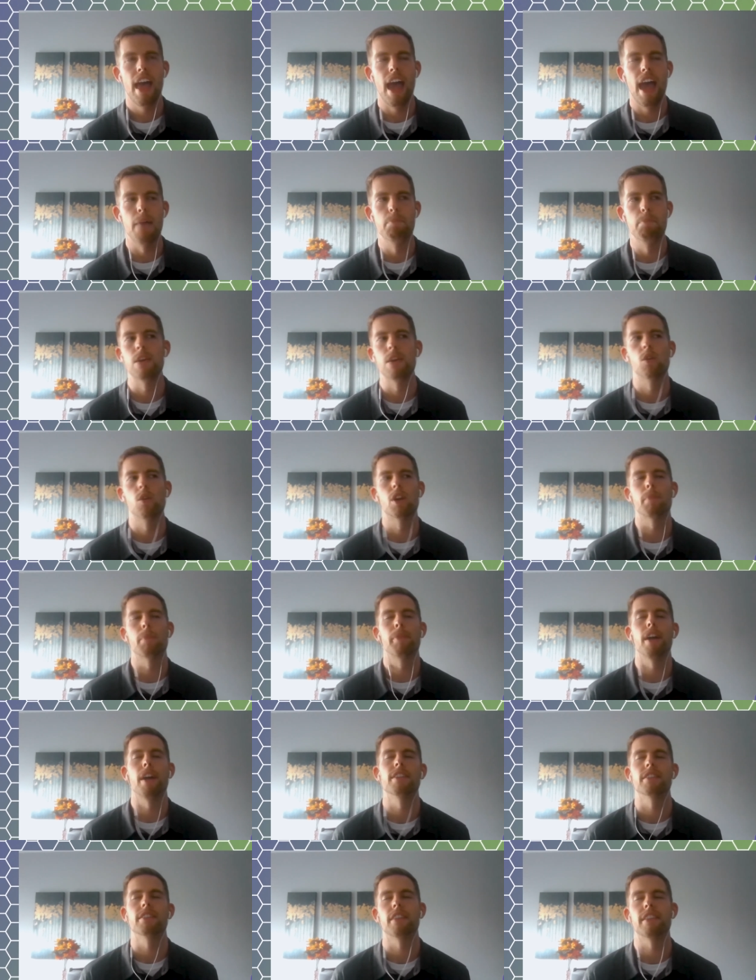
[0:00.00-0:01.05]
and being on a
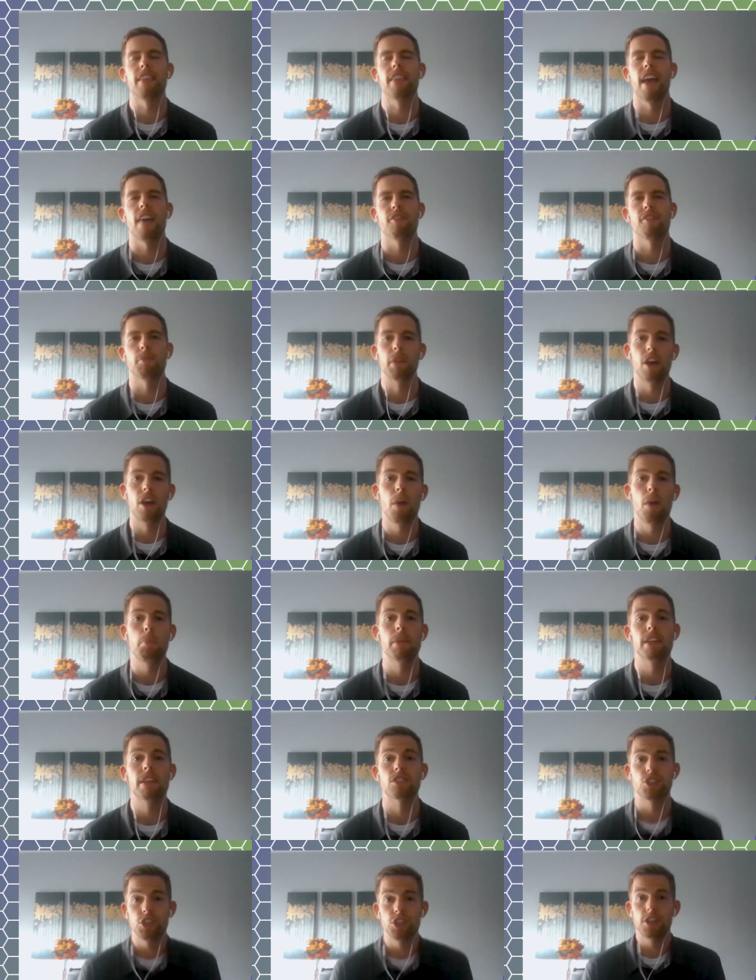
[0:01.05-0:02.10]
project like that from the
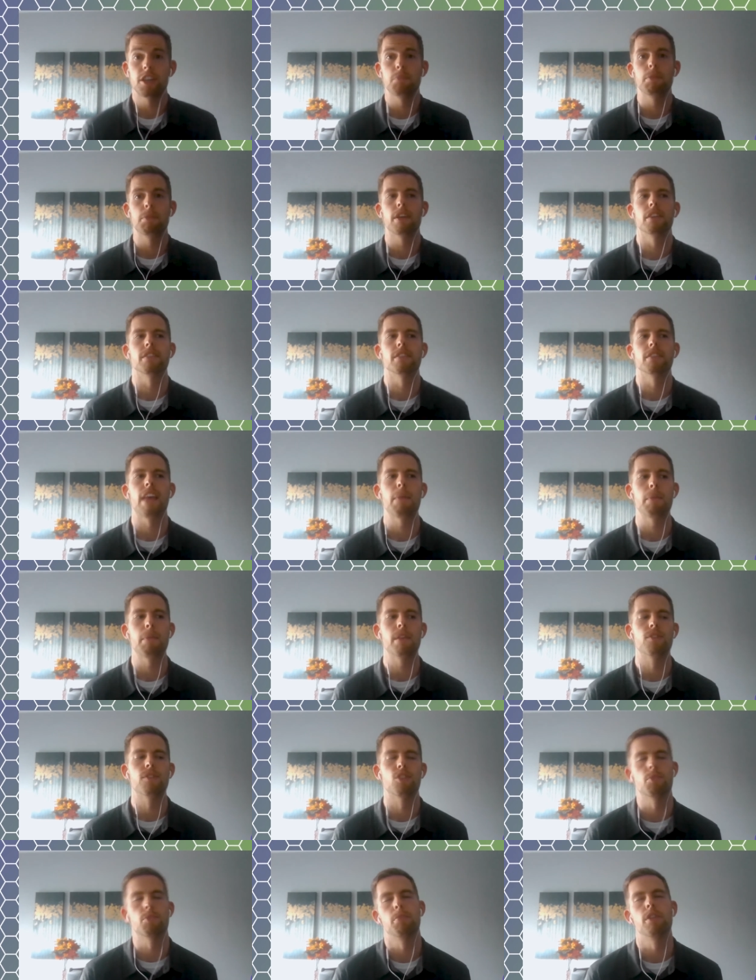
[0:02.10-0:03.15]
company is good, because that means
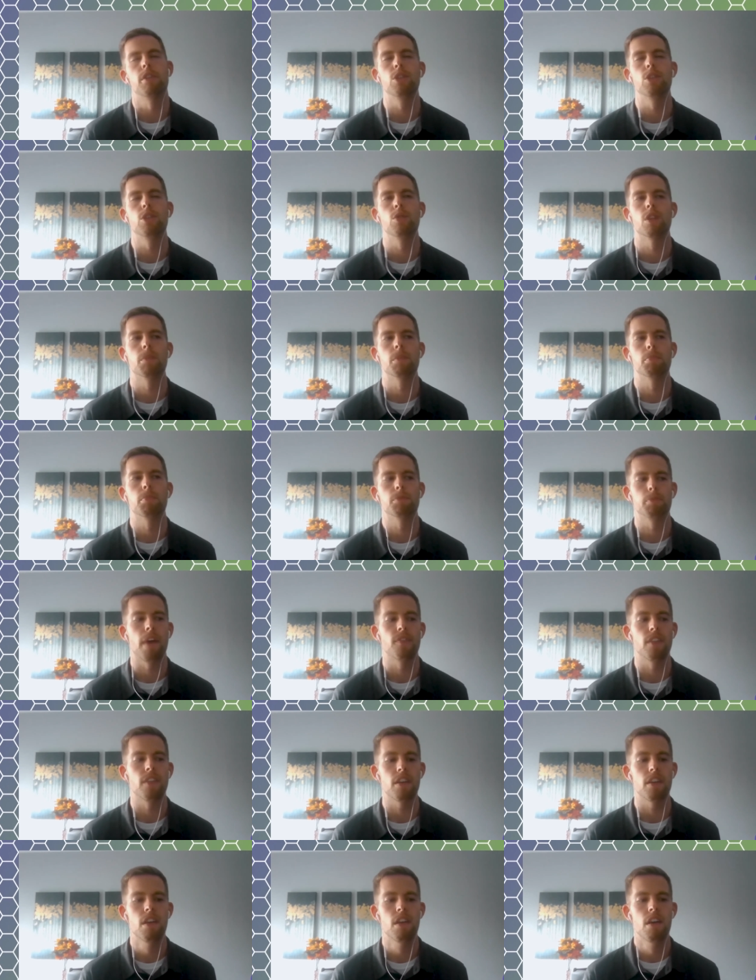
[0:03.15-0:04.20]
they're putting you in a spot
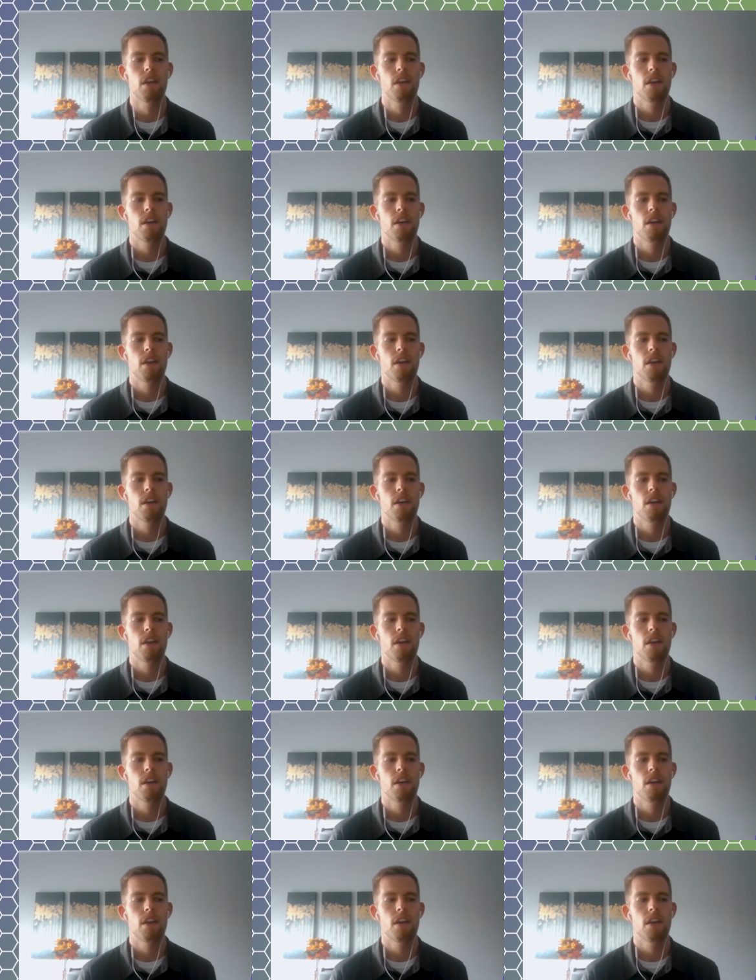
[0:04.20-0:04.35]
that,